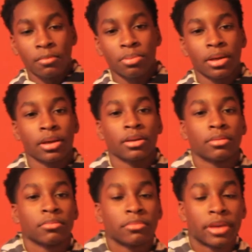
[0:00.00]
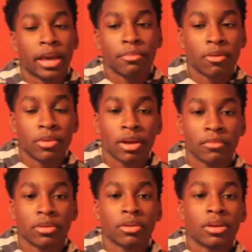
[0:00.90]
playing game or
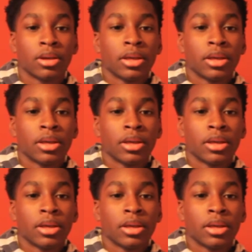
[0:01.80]
whatever.